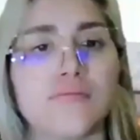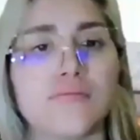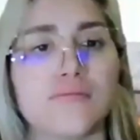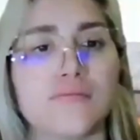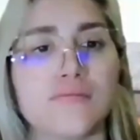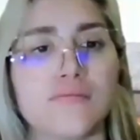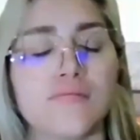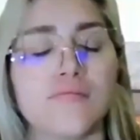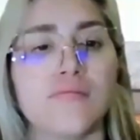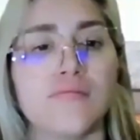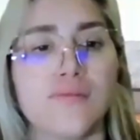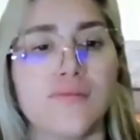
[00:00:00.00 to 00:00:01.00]
mhm.
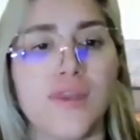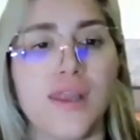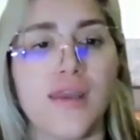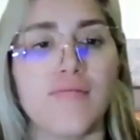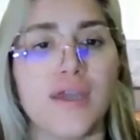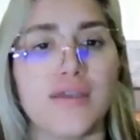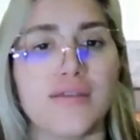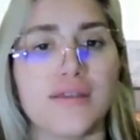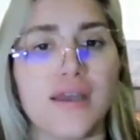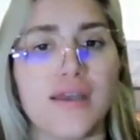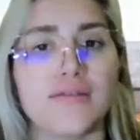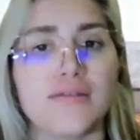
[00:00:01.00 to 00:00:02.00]
That makes
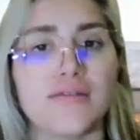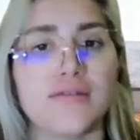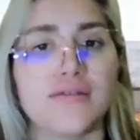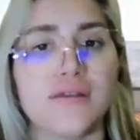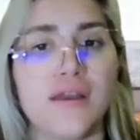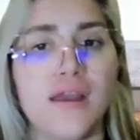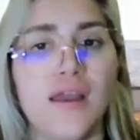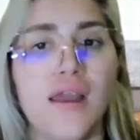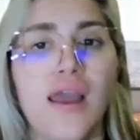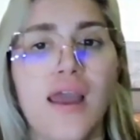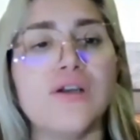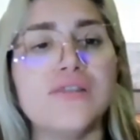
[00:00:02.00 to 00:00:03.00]
sense.
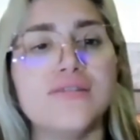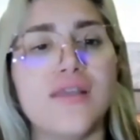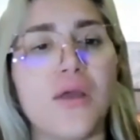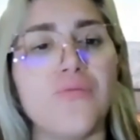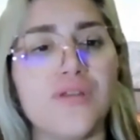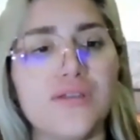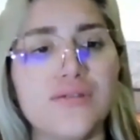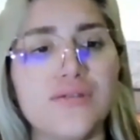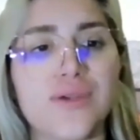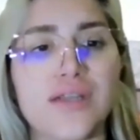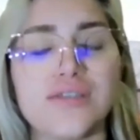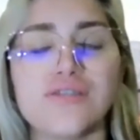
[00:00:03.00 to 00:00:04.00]
And when someone
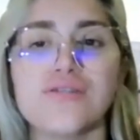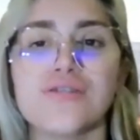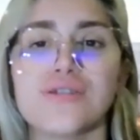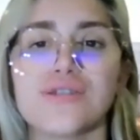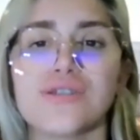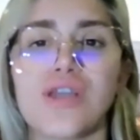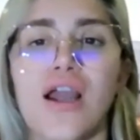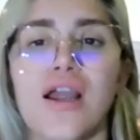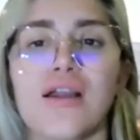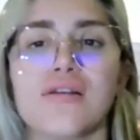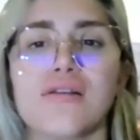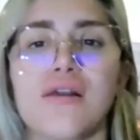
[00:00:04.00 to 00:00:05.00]
is ready to
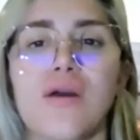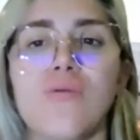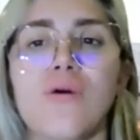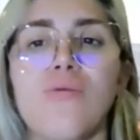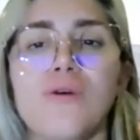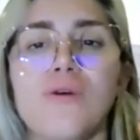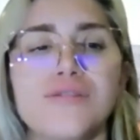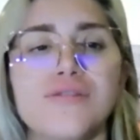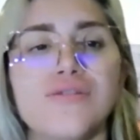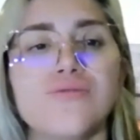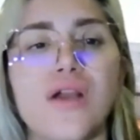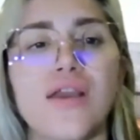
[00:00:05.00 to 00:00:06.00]
start, what's
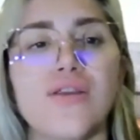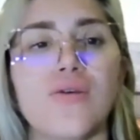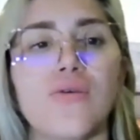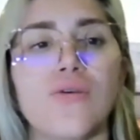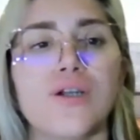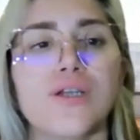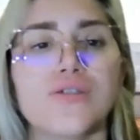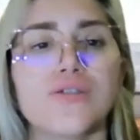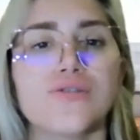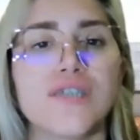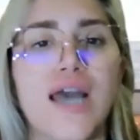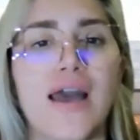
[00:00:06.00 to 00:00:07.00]
the right order
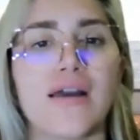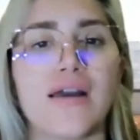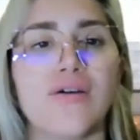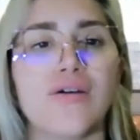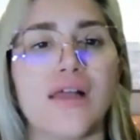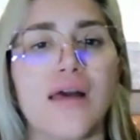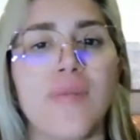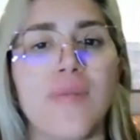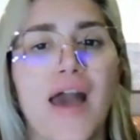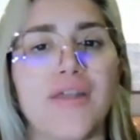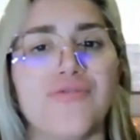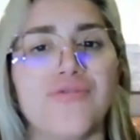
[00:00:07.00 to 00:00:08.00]
to tackle a
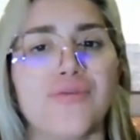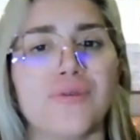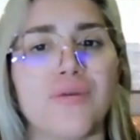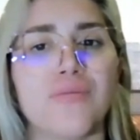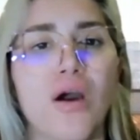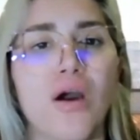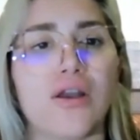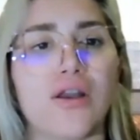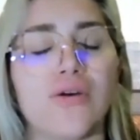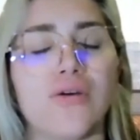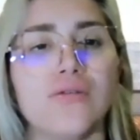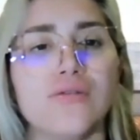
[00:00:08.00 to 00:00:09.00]
bathroom
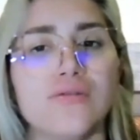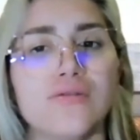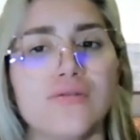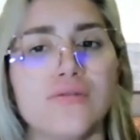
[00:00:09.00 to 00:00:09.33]
remodel?